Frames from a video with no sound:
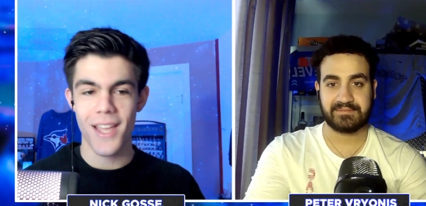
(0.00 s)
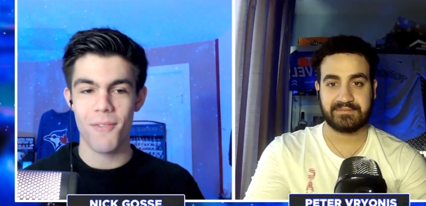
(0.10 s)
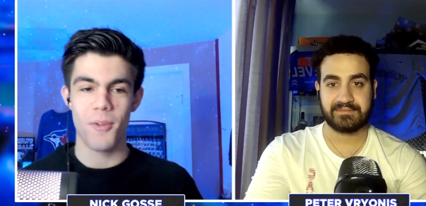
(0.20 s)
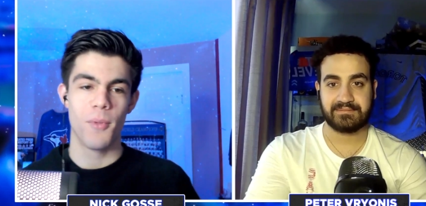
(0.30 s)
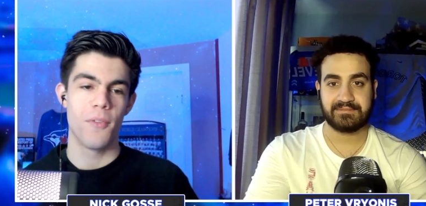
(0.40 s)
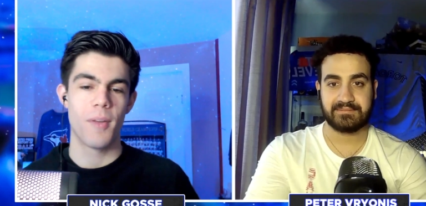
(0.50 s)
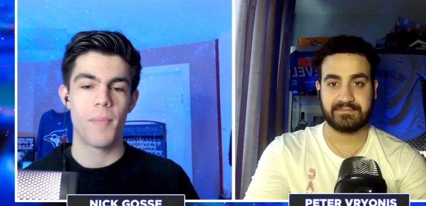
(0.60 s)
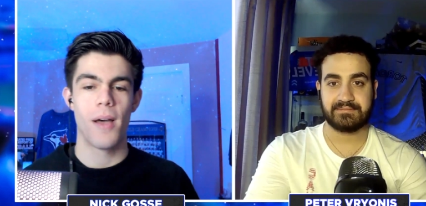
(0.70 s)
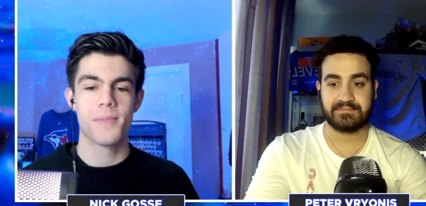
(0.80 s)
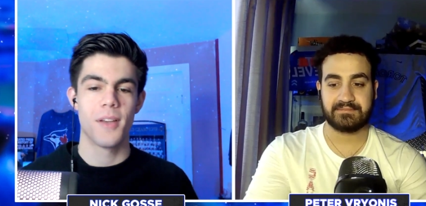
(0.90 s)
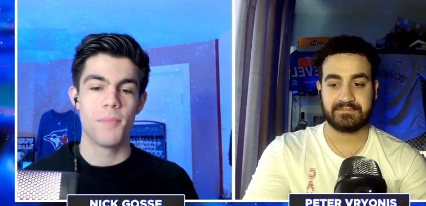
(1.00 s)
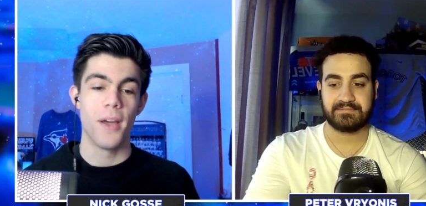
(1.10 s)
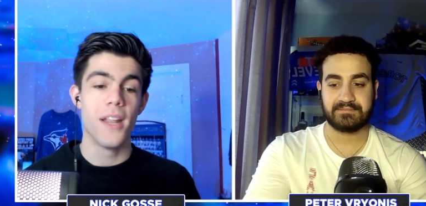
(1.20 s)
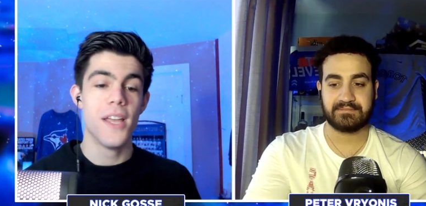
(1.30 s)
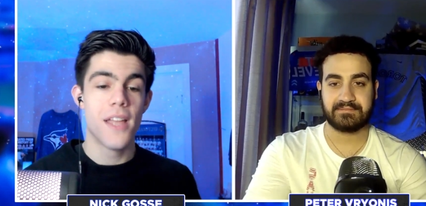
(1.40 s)
Speaker 1: every move that pops up.
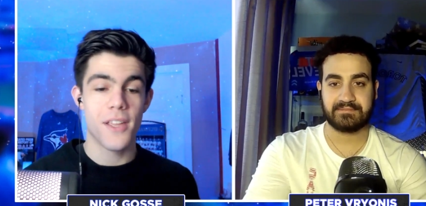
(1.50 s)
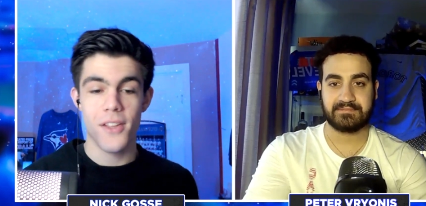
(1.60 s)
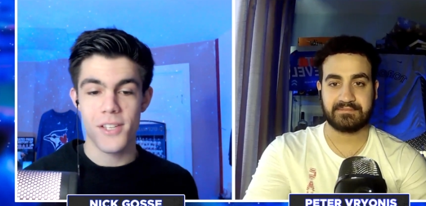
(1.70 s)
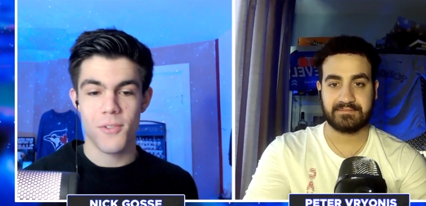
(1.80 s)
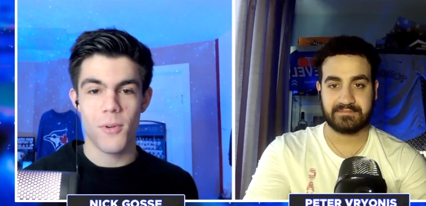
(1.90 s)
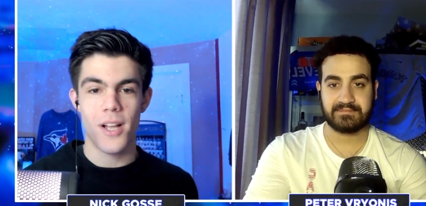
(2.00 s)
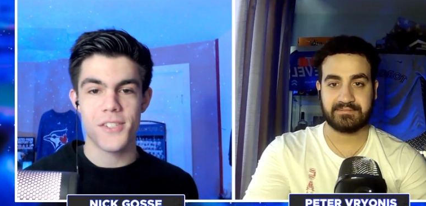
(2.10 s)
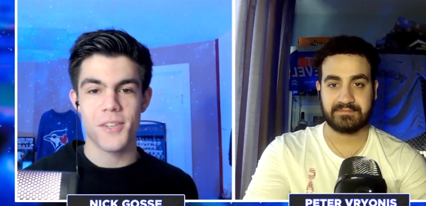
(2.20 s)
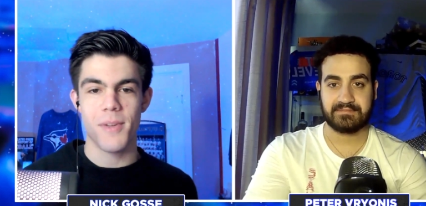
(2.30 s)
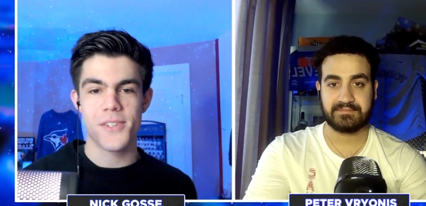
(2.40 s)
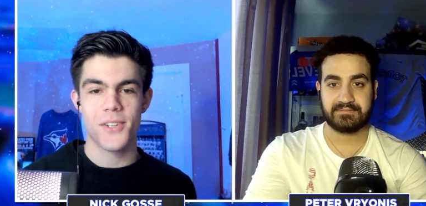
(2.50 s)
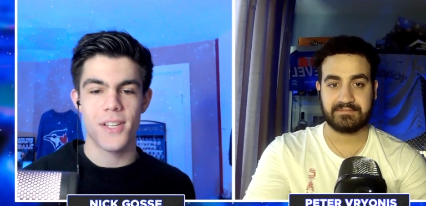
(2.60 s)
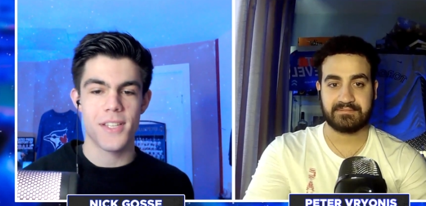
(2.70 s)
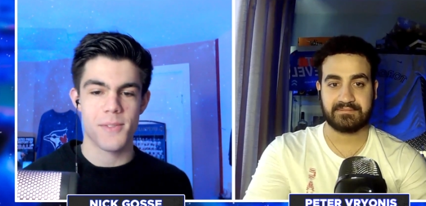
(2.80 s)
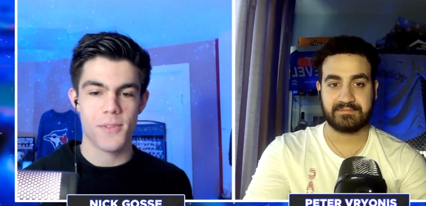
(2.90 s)
But thank you guys for watching. Make sure to
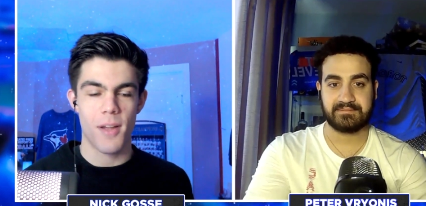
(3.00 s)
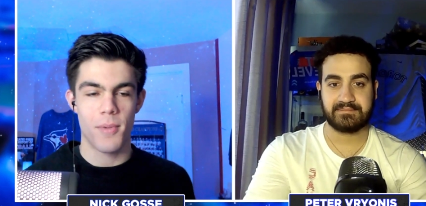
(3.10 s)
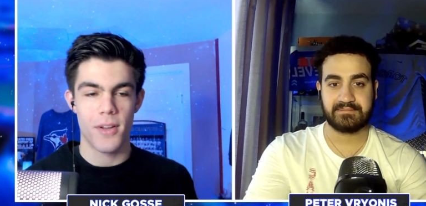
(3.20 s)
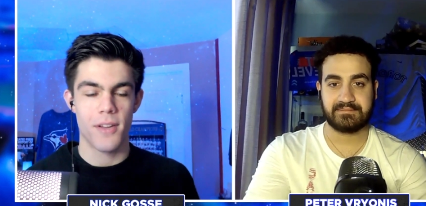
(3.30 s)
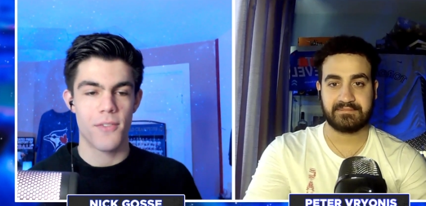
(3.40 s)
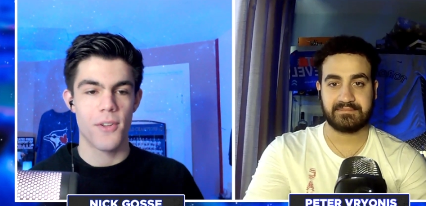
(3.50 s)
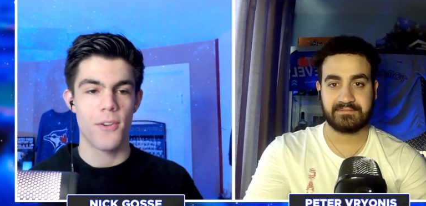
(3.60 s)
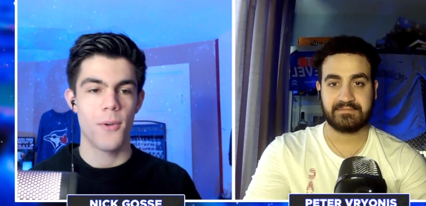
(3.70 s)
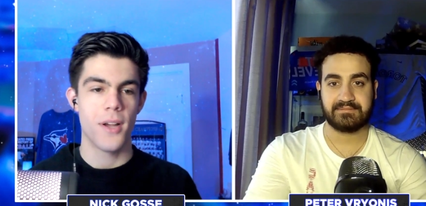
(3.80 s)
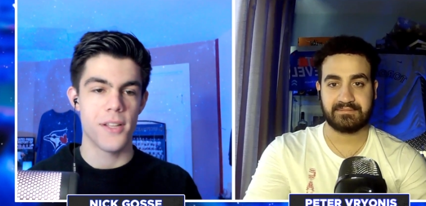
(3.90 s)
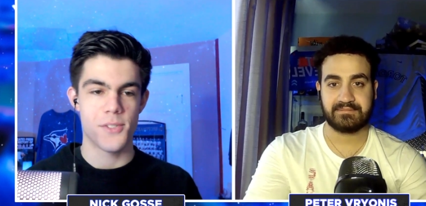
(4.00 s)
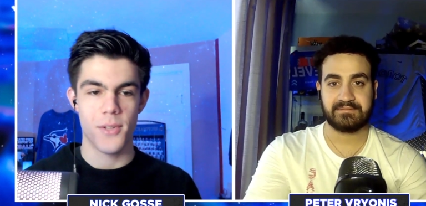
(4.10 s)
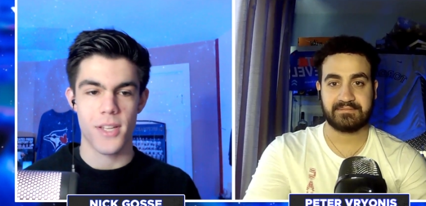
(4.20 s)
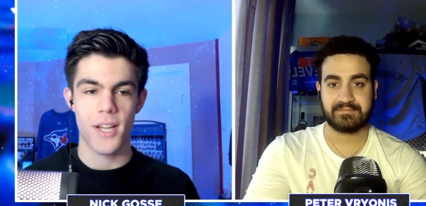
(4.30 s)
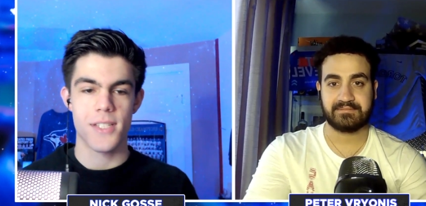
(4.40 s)
hit the subscribe button if you uh, enjoy the
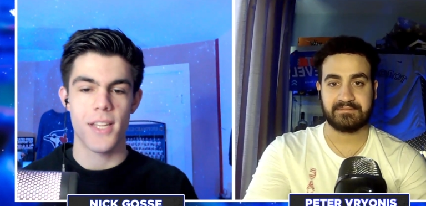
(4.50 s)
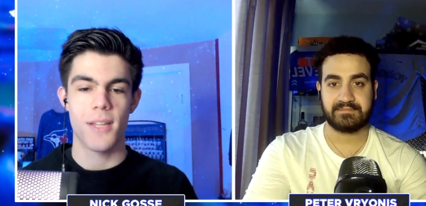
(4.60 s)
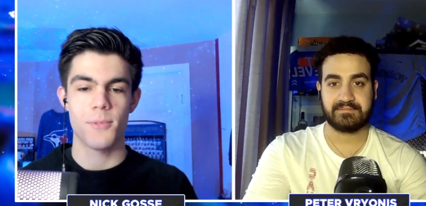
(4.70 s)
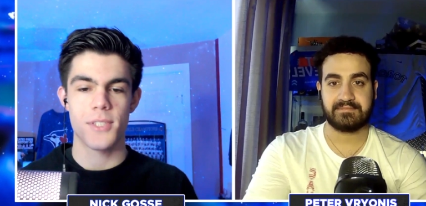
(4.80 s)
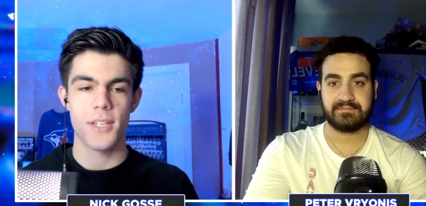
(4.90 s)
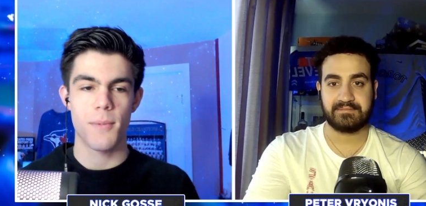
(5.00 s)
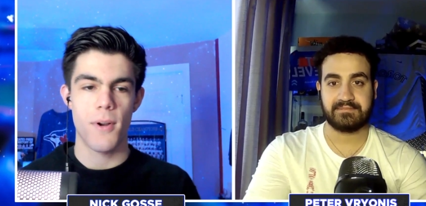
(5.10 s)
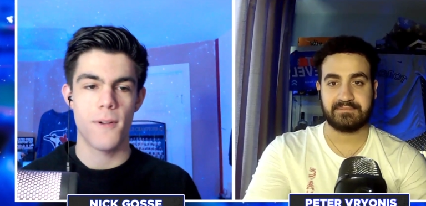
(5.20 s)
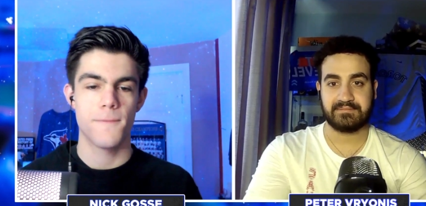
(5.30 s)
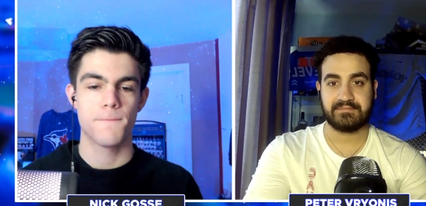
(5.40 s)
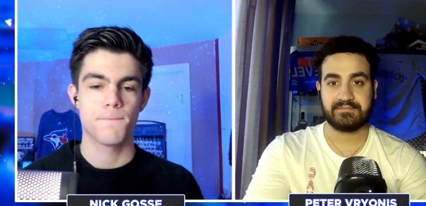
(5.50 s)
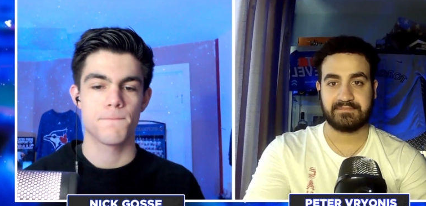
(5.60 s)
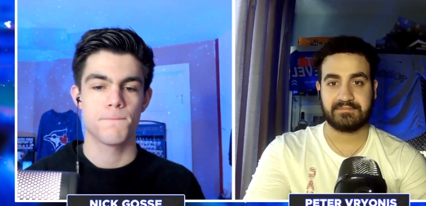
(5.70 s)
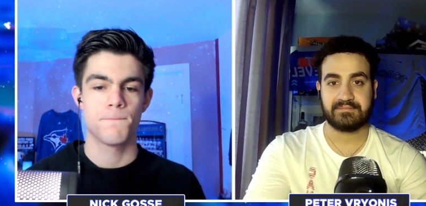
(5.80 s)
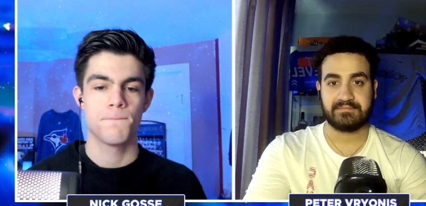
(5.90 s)
content, and we'll see you tomorrow.
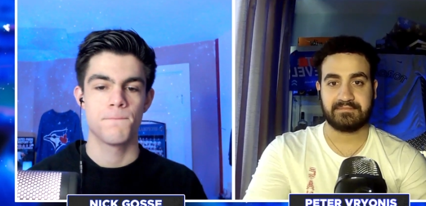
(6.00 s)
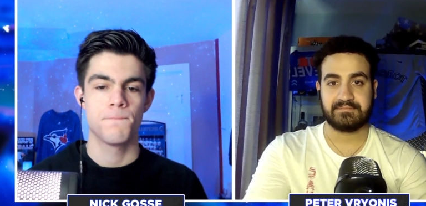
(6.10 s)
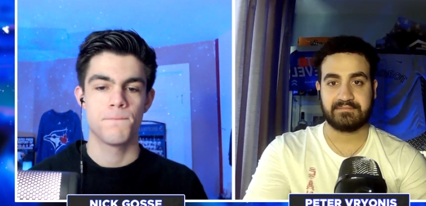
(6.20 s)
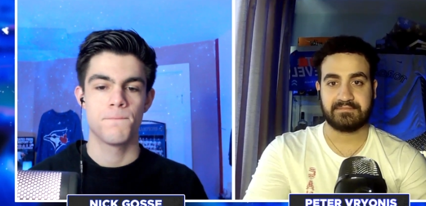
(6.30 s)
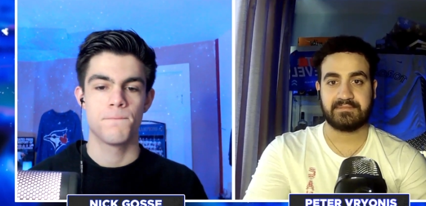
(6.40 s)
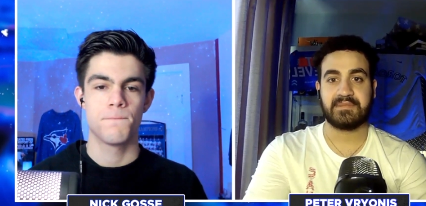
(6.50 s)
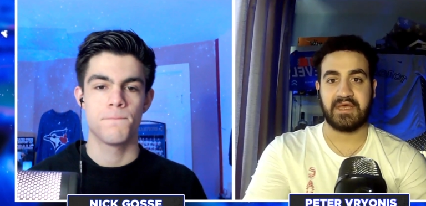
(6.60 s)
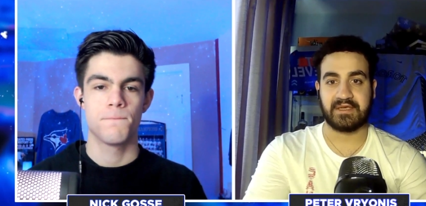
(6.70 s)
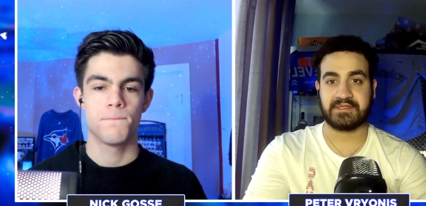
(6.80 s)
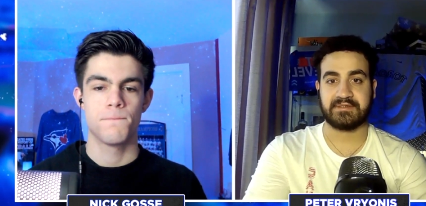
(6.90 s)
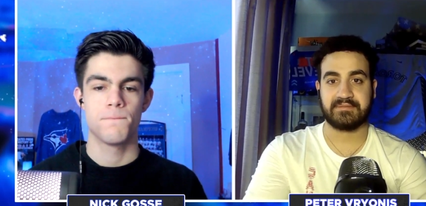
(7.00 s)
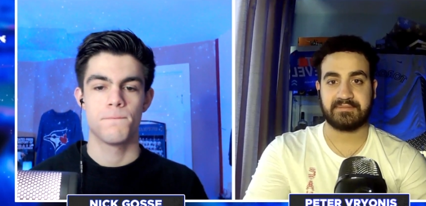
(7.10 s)
Speaker 2: Thanks.